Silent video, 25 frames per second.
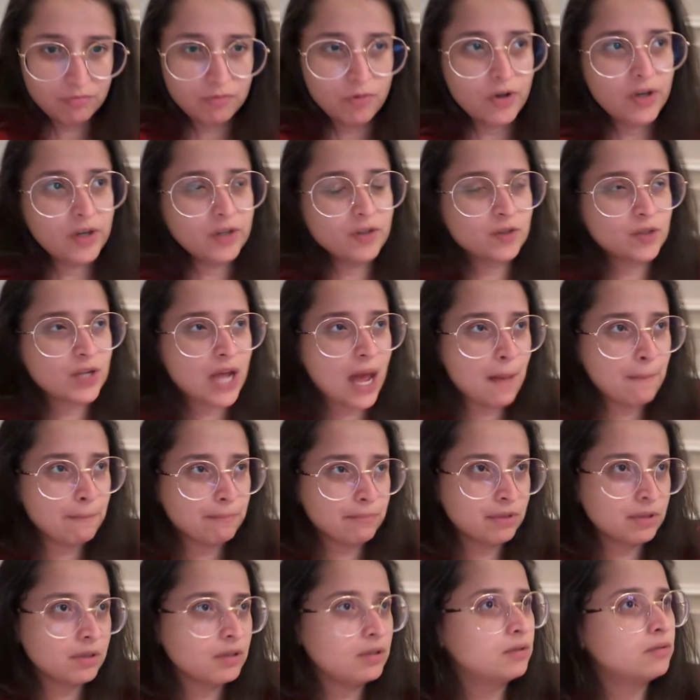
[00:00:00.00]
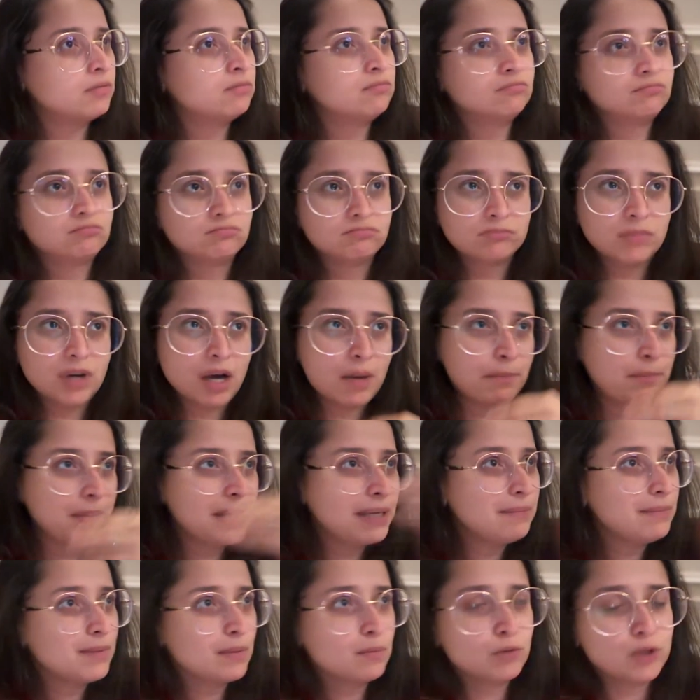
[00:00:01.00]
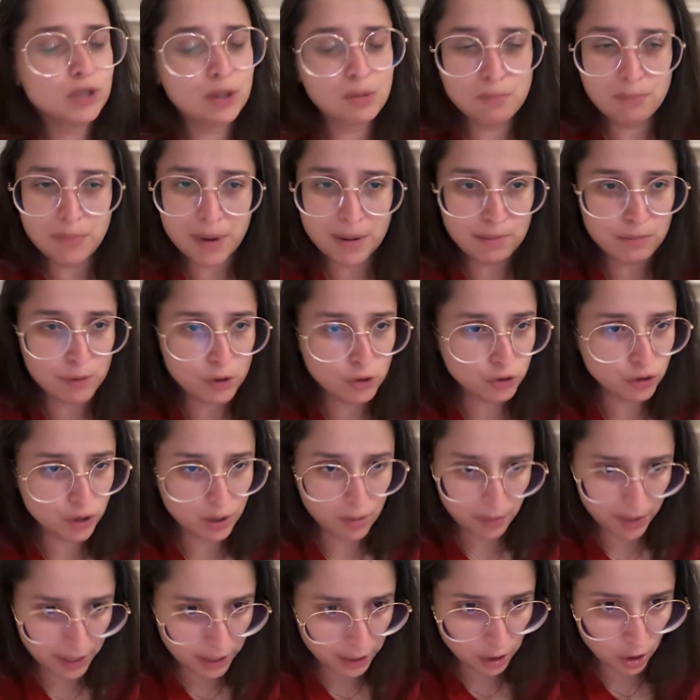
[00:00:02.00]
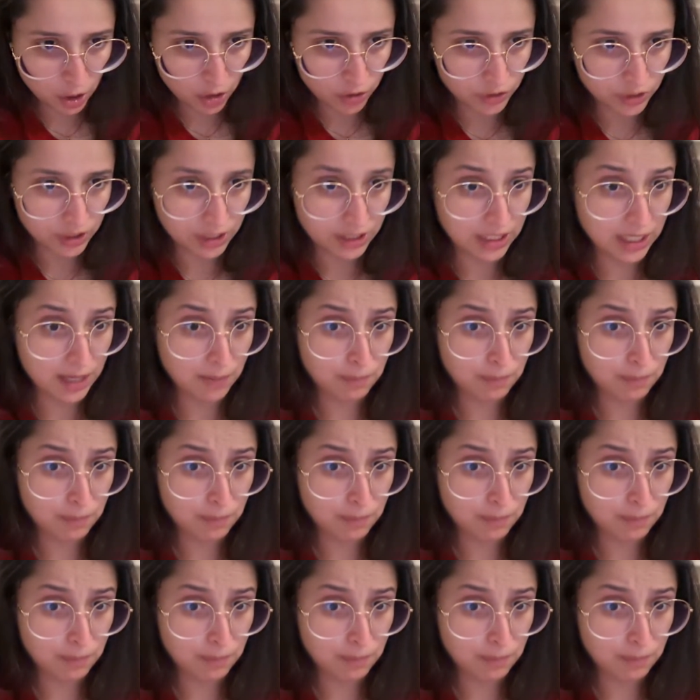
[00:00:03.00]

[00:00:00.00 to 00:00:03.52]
For example, a premium gym membership in your city,